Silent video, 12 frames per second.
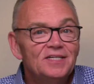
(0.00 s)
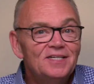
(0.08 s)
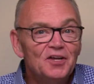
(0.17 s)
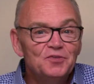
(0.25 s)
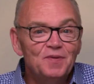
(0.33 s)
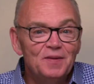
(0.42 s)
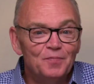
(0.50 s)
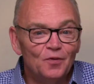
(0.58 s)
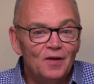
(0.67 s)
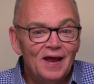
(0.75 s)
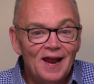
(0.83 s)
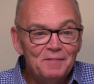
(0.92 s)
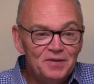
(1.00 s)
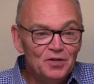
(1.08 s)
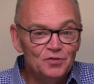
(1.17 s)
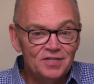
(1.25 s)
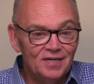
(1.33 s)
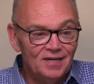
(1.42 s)
salespeople, and I'm
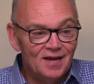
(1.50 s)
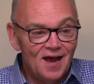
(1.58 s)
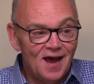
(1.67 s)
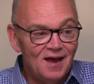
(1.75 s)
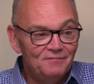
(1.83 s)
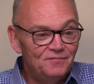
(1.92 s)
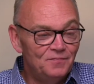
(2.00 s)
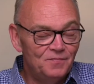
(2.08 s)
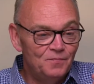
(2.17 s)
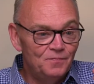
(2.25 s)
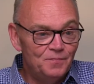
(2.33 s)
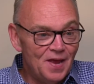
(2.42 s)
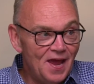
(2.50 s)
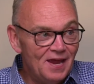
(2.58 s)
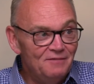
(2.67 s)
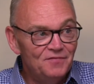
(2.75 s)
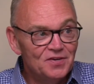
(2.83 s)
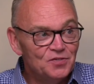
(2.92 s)
guilty, I
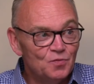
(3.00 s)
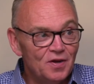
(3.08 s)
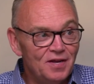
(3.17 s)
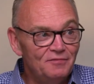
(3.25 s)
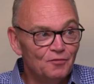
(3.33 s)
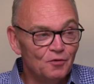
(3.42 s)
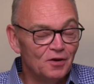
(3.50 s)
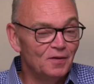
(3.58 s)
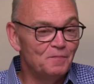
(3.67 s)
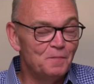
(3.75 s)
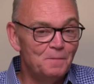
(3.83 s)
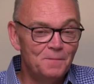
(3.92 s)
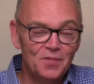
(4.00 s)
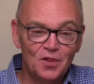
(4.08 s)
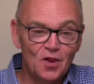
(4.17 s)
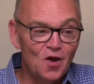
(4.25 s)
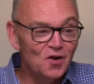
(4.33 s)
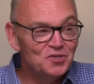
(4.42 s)
behaved this way for a
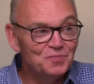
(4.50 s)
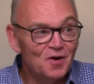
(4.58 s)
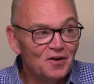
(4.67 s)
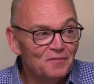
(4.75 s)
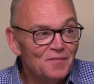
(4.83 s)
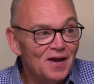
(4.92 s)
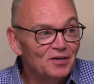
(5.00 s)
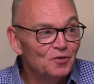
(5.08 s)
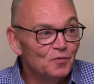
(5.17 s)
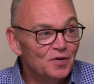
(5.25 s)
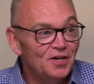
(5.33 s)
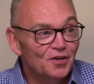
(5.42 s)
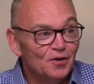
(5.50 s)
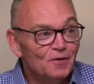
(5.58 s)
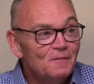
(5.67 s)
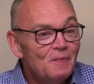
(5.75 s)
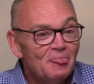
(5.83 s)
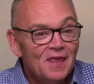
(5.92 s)
large part of my career.
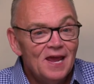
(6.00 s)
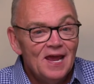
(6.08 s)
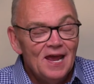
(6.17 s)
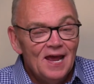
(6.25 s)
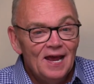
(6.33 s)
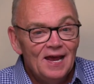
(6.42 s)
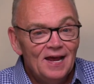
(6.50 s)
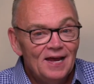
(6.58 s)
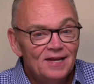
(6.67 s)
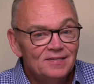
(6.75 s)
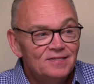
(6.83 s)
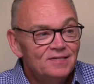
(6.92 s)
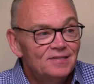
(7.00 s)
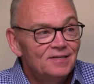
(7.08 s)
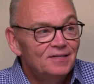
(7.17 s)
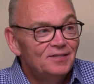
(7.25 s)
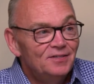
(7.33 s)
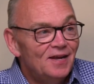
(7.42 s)
As
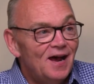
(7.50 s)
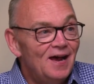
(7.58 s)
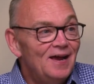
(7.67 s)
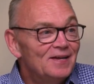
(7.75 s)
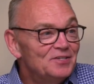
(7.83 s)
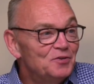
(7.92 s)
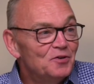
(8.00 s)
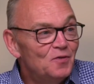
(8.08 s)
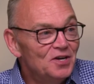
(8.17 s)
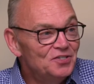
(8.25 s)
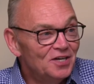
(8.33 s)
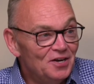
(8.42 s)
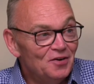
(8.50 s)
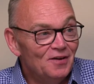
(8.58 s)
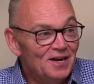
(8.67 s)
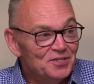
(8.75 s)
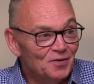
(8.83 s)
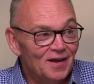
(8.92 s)
I ask you a question and you're
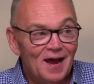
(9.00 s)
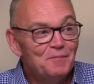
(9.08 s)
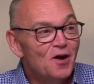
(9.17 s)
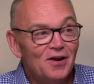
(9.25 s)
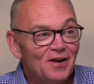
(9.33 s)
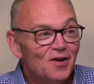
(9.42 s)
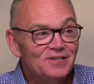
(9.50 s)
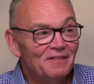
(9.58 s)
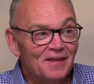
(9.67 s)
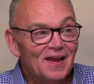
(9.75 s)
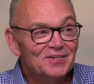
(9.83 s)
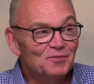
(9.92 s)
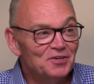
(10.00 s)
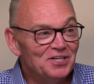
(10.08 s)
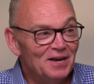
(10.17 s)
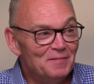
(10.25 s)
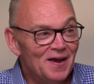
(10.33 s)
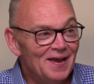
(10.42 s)
answering it, I'm already on to the next question
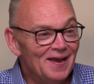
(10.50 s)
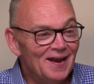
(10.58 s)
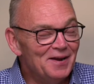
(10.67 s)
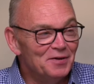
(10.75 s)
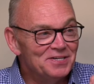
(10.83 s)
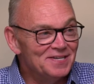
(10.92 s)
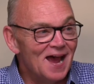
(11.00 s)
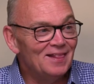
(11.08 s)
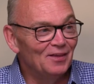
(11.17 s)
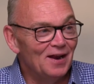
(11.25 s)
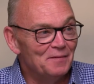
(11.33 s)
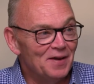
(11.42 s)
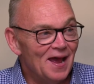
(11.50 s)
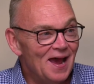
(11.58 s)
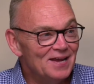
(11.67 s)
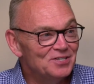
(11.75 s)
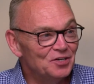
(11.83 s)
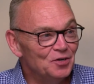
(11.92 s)
in my head. I know exactly what I'm going to
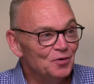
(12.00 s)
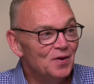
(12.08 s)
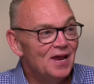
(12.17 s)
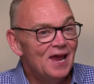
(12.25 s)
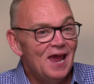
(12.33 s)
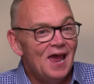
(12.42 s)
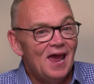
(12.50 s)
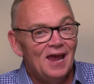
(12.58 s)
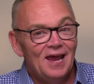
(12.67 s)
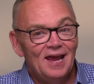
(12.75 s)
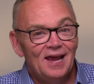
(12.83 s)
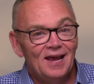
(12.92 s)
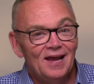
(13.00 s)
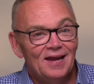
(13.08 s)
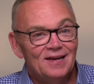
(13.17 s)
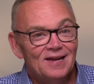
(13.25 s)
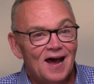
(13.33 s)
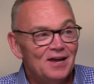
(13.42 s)
ask you,
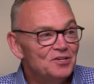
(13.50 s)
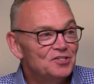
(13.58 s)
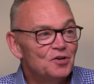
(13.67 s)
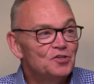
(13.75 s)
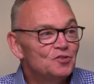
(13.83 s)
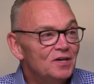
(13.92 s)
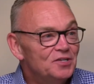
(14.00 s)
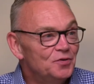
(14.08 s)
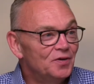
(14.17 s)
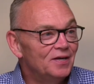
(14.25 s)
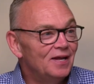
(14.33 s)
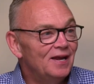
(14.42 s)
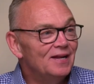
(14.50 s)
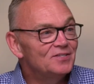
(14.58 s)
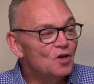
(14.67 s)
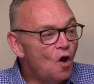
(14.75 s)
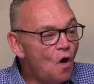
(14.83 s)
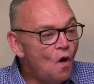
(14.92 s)
and I just go straight to it. And it was
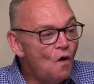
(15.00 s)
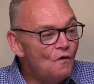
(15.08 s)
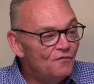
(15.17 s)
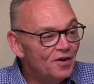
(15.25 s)
all